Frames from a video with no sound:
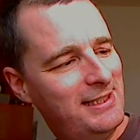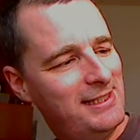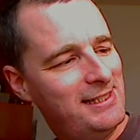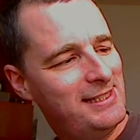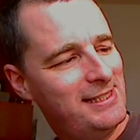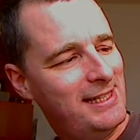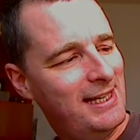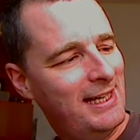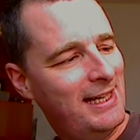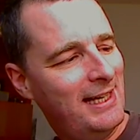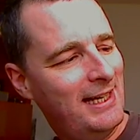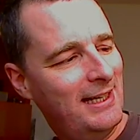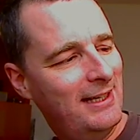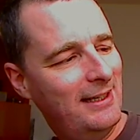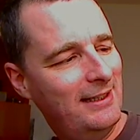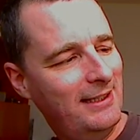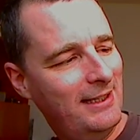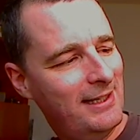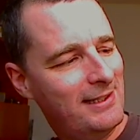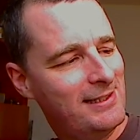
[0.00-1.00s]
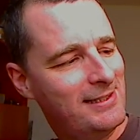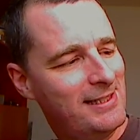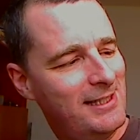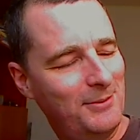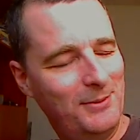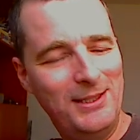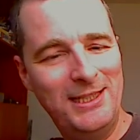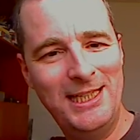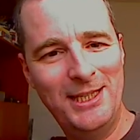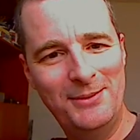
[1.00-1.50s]
čisté. Yes,
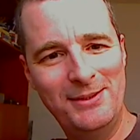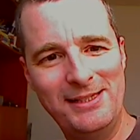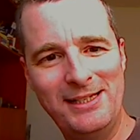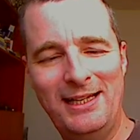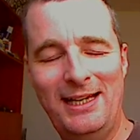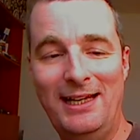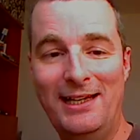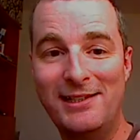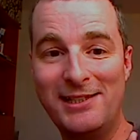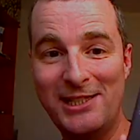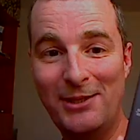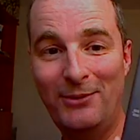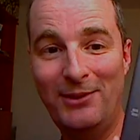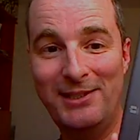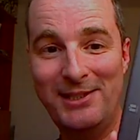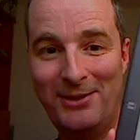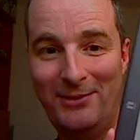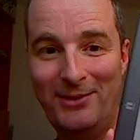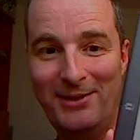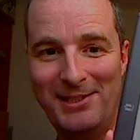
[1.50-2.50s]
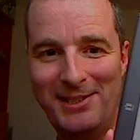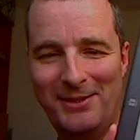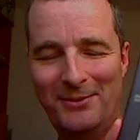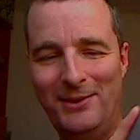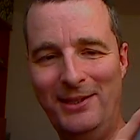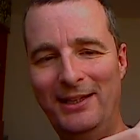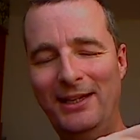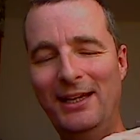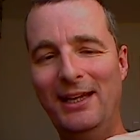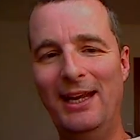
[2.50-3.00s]
the window is clean, and so on and so on and
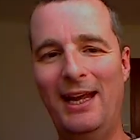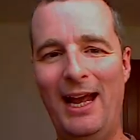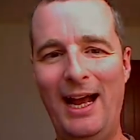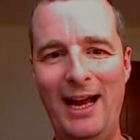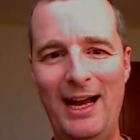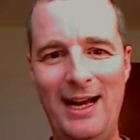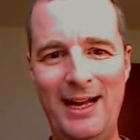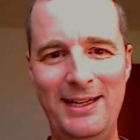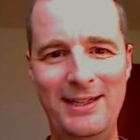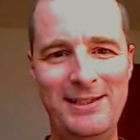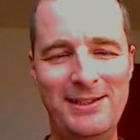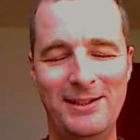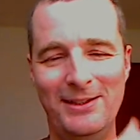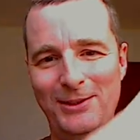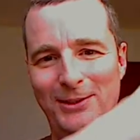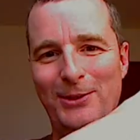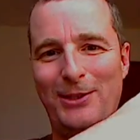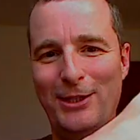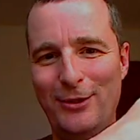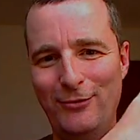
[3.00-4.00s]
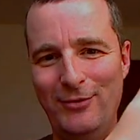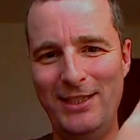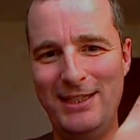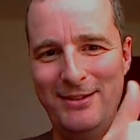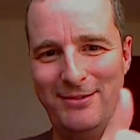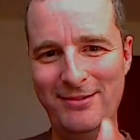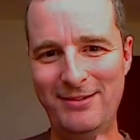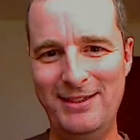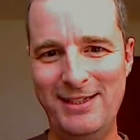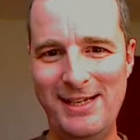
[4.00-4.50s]
so on. And you can
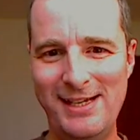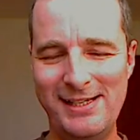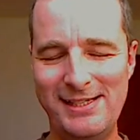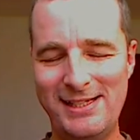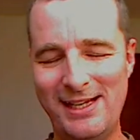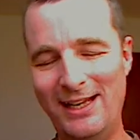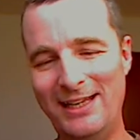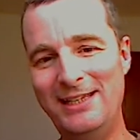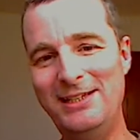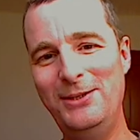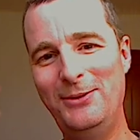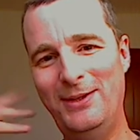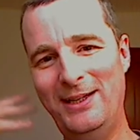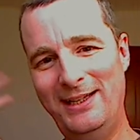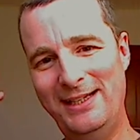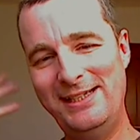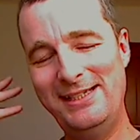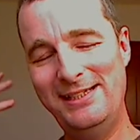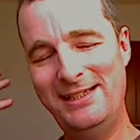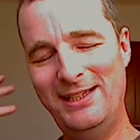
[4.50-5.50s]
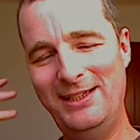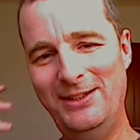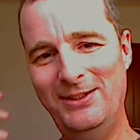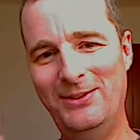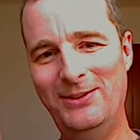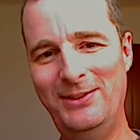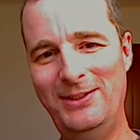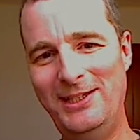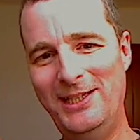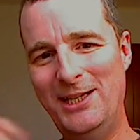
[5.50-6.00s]
read through this, and you can listen to the
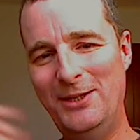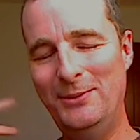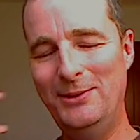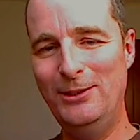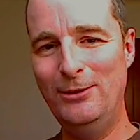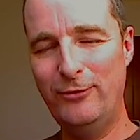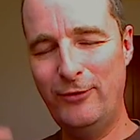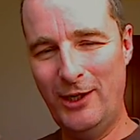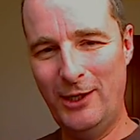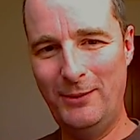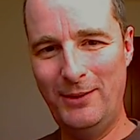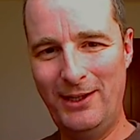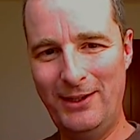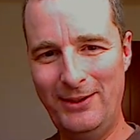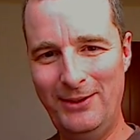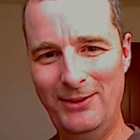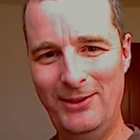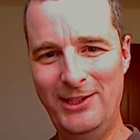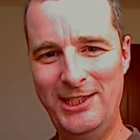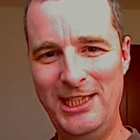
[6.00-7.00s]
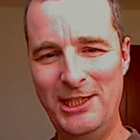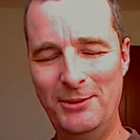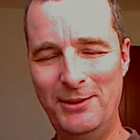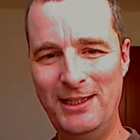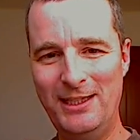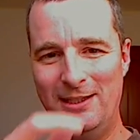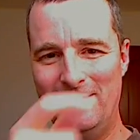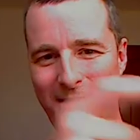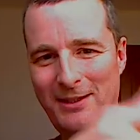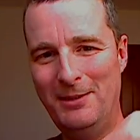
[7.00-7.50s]
audio. When you follow along the audio,
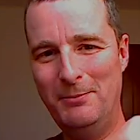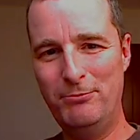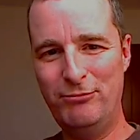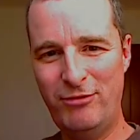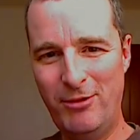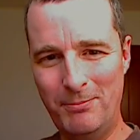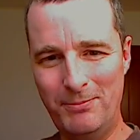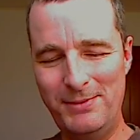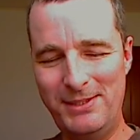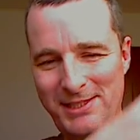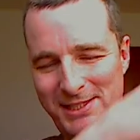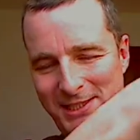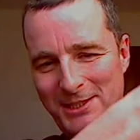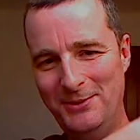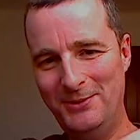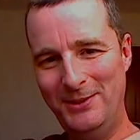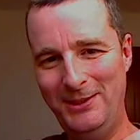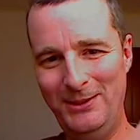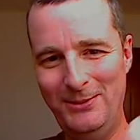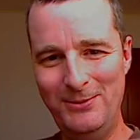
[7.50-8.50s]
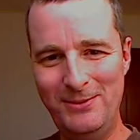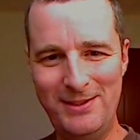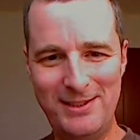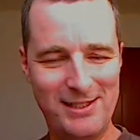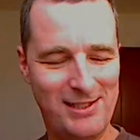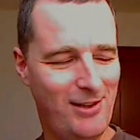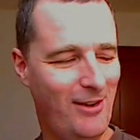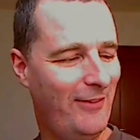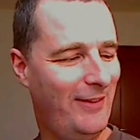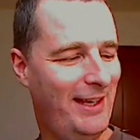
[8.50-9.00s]
it prompts you, and you
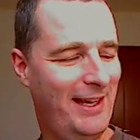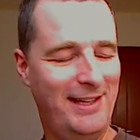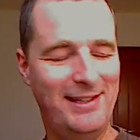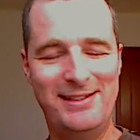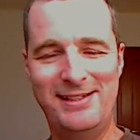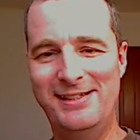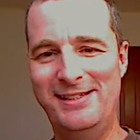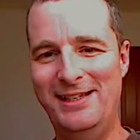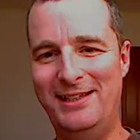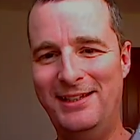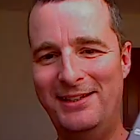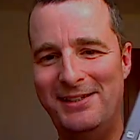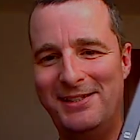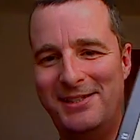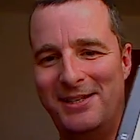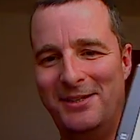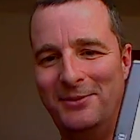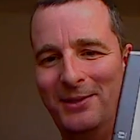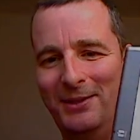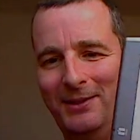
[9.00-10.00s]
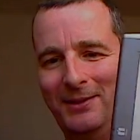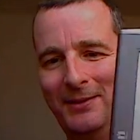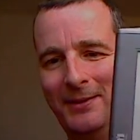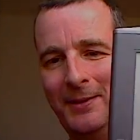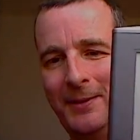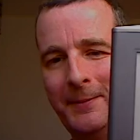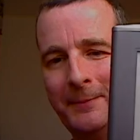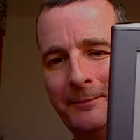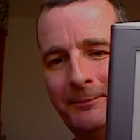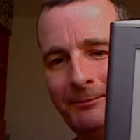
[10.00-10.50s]
slot the answers in, and so on.
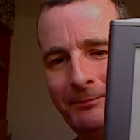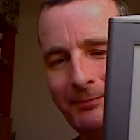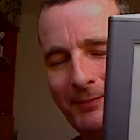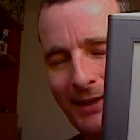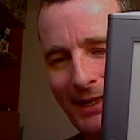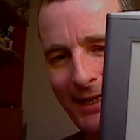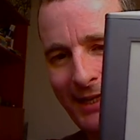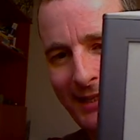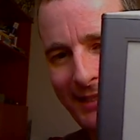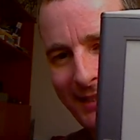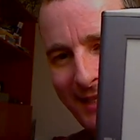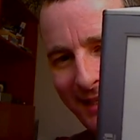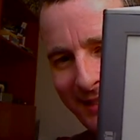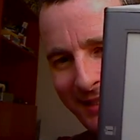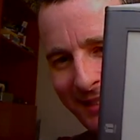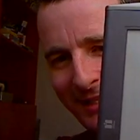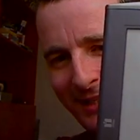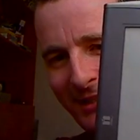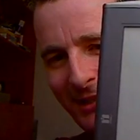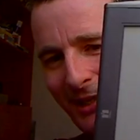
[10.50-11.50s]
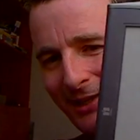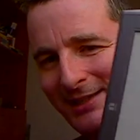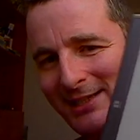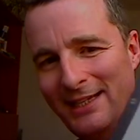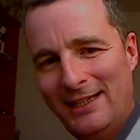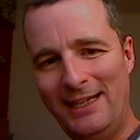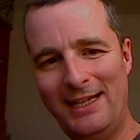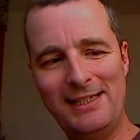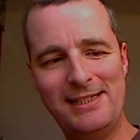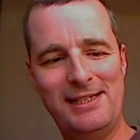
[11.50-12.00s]
And as I said, not
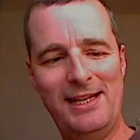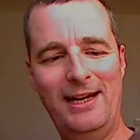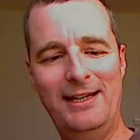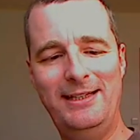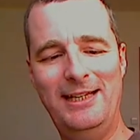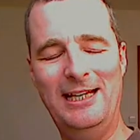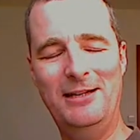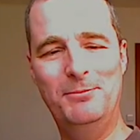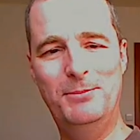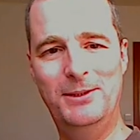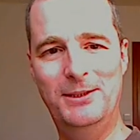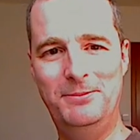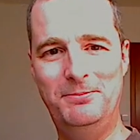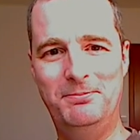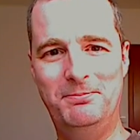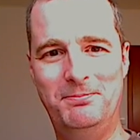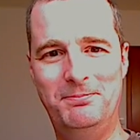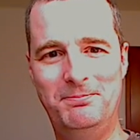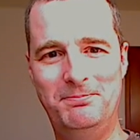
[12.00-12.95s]
exactly exciting, but